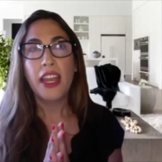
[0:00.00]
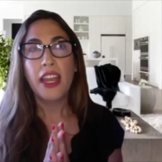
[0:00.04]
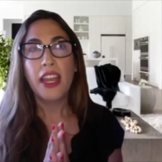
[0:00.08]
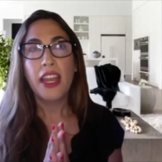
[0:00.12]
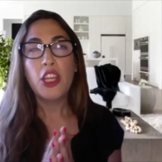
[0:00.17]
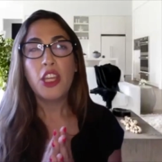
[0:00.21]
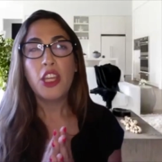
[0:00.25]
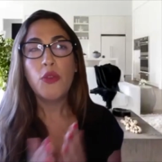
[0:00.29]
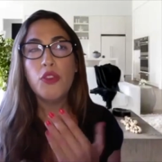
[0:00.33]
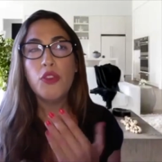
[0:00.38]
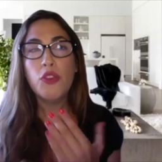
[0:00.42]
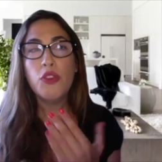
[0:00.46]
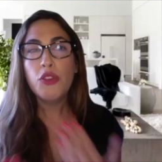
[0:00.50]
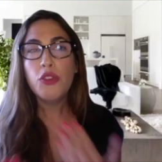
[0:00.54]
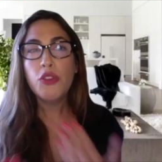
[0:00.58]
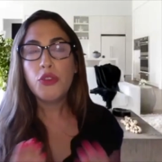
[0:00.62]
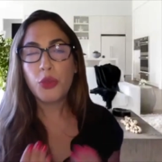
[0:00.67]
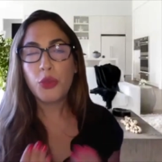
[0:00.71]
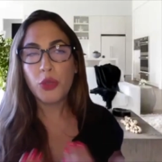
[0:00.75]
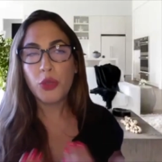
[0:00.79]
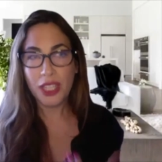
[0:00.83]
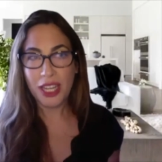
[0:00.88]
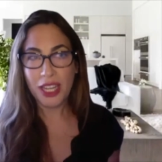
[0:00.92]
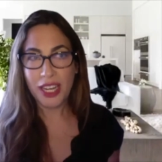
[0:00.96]
you
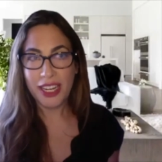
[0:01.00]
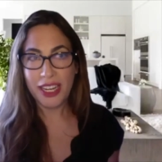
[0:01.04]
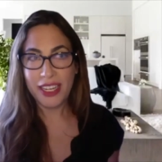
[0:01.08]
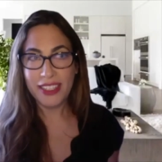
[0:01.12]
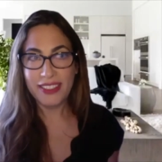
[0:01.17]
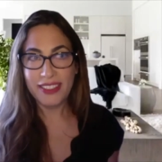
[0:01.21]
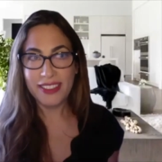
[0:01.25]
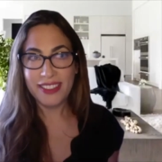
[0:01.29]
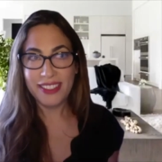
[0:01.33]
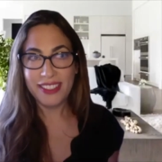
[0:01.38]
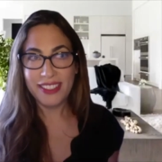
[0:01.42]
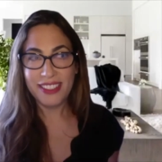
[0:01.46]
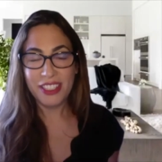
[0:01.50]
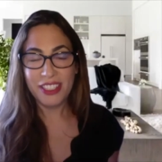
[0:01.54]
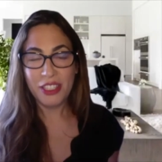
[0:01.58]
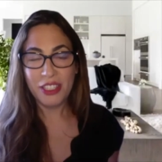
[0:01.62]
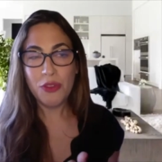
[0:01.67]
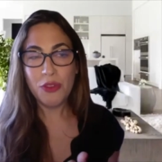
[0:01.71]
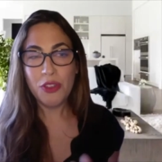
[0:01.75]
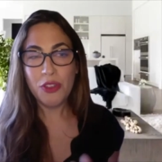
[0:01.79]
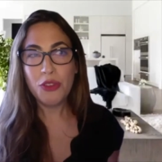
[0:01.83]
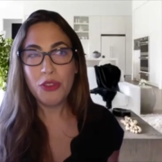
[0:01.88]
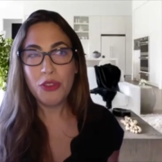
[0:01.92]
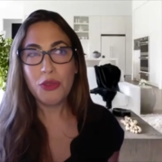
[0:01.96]
neutralize, you
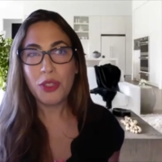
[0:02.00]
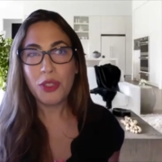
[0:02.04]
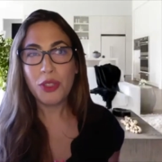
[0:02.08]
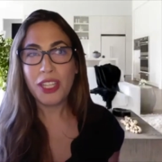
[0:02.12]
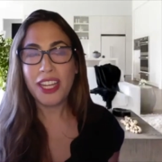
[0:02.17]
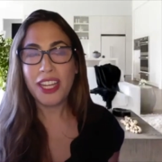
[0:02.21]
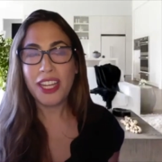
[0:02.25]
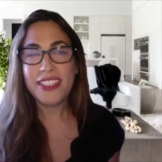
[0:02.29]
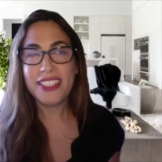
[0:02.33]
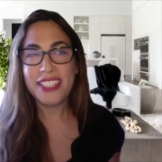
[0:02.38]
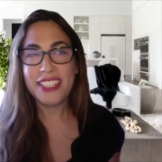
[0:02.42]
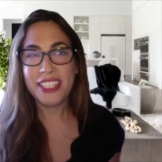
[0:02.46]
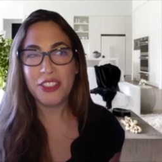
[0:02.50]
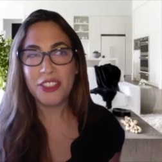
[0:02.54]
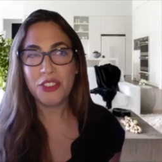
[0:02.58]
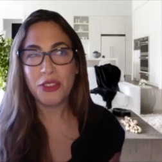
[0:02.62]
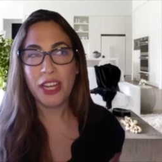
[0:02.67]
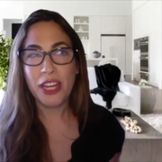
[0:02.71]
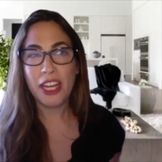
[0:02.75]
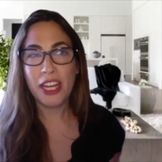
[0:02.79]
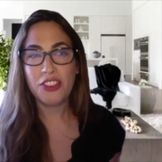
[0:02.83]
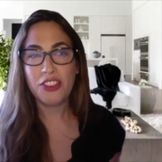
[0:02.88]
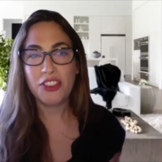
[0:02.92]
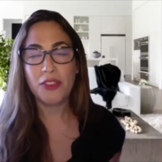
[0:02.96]
neutralize the
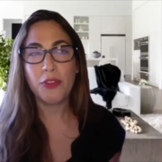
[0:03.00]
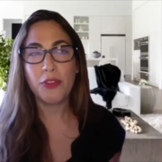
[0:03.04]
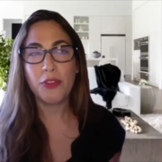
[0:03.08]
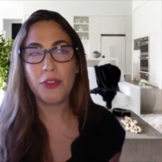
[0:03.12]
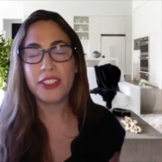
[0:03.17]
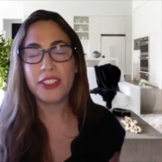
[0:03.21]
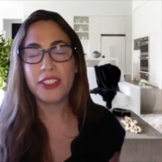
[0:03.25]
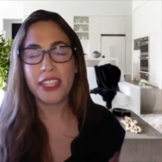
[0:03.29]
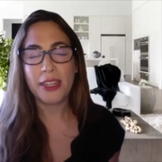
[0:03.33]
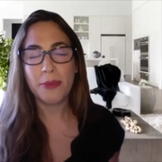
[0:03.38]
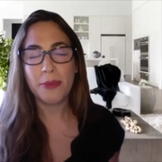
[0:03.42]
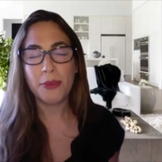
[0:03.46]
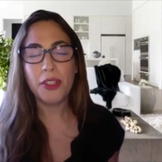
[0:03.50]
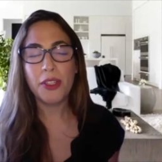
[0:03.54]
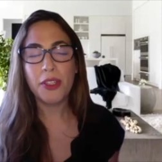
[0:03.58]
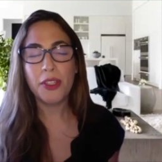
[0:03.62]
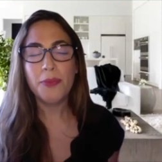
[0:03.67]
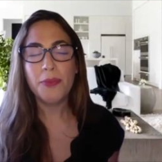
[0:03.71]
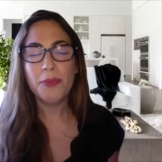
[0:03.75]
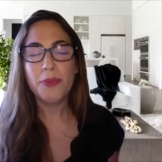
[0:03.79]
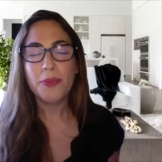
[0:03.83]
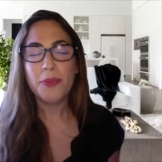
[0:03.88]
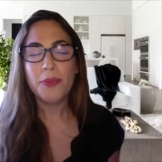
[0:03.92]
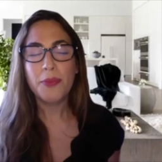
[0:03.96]
attraction. For
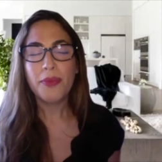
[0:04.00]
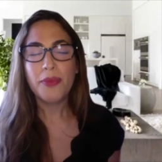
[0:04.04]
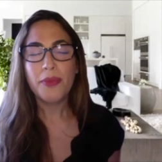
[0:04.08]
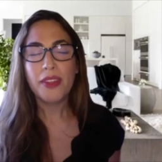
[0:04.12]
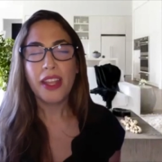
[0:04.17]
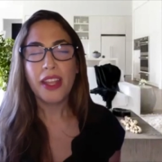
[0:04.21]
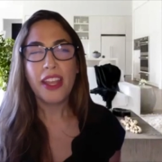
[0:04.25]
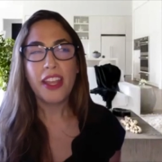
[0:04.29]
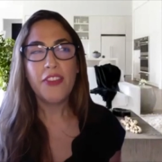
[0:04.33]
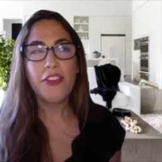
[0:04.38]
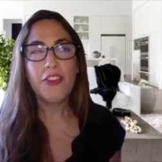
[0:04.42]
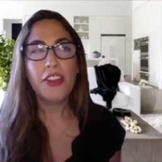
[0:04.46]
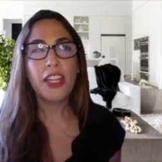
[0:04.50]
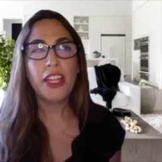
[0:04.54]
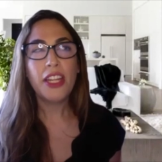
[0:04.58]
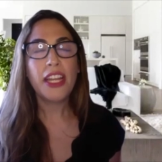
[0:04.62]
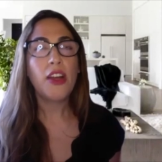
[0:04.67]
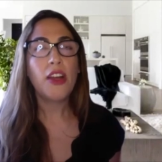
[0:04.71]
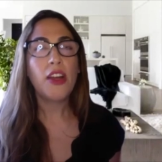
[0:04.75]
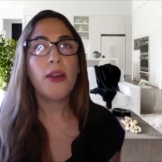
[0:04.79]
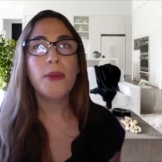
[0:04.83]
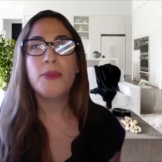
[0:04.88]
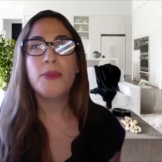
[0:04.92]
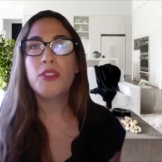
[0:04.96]
example, if you're like,
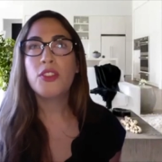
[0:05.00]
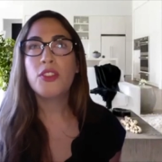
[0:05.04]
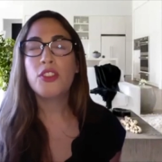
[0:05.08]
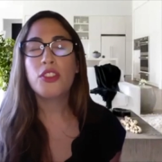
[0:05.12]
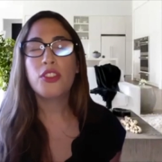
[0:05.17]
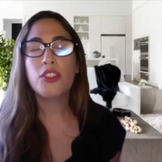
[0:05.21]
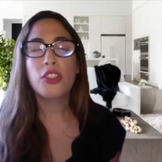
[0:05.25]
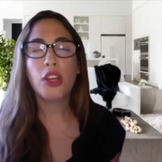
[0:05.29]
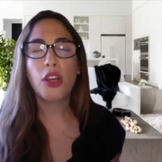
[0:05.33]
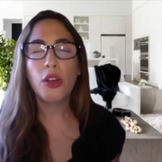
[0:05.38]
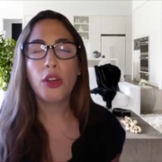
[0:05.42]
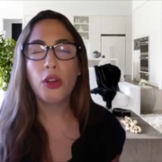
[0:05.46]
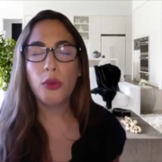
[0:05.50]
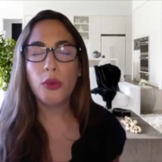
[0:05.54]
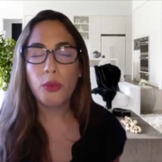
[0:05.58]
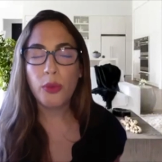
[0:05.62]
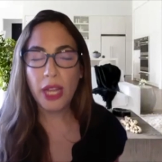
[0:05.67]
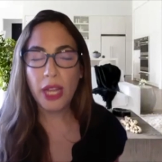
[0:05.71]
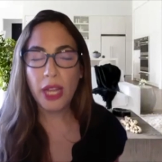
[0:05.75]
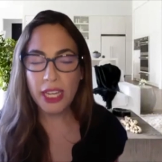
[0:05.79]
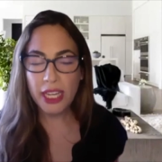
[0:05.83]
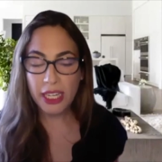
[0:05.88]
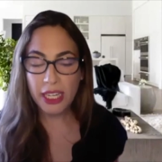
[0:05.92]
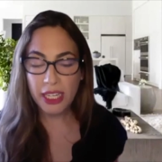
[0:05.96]
oh, I'm so
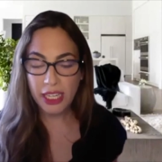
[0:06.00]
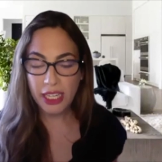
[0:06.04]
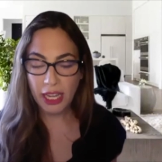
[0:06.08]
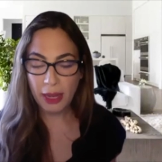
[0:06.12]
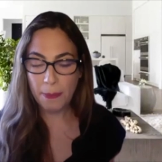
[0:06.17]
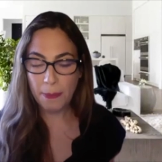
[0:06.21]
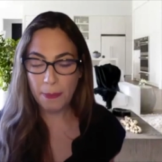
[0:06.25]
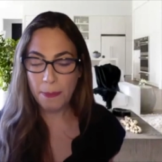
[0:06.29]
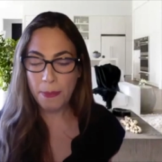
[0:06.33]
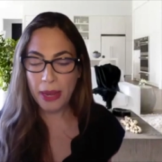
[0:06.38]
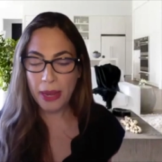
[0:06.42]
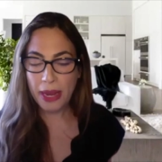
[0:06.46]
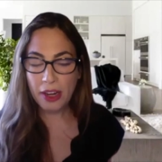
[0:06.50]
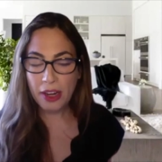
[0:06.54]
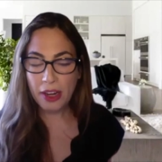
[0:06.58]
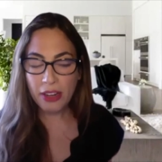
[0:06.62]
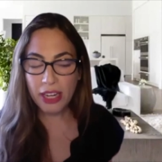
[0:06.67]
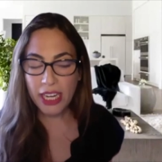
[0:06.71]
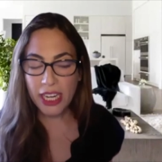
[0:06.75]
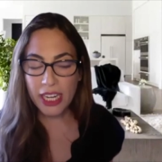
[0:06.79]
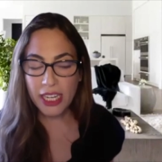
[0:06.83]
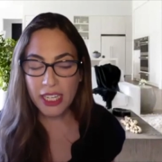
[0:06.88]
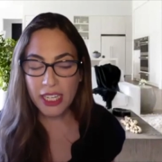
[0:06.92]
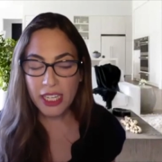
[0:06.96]
ready to get
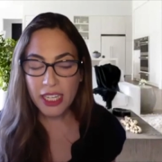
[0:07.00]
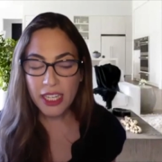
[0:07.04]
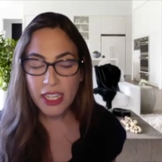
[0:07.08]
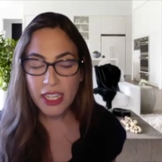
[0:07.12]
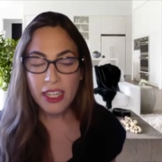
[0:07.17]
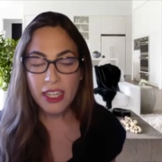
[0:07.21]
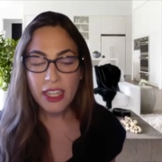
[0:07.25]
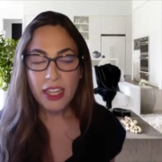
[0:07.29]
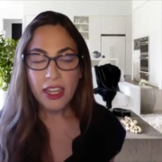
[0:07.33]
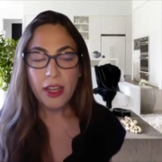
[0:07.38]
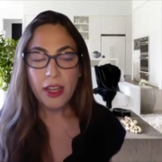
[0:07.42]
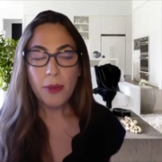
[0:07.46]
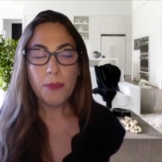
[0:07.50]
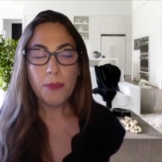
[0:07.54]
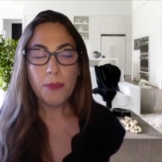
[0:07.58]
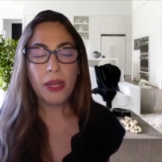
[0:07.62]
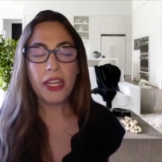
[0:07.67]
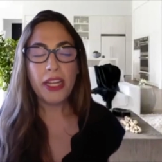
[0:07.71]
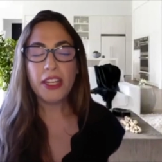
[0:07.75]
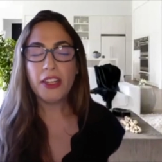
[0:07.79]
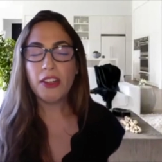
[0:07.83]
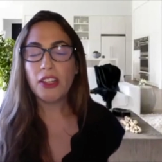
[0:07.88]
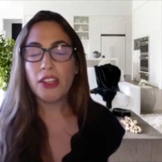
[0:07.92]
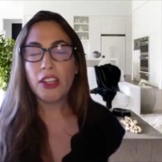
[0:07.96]
married,
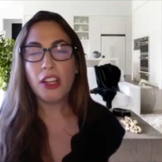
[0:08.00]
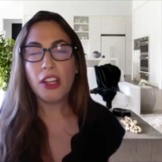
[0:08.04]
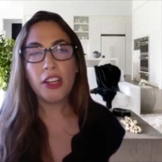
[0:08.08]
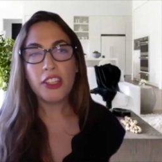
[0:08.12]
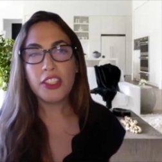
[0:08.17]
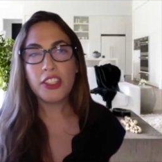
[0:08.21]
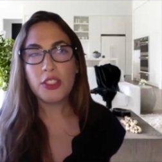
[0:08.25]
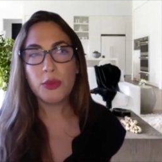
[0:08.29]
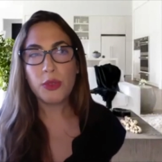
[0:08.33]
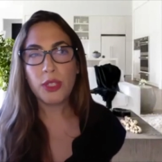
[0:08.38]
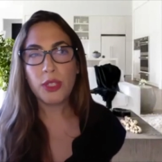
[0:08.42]
but your longest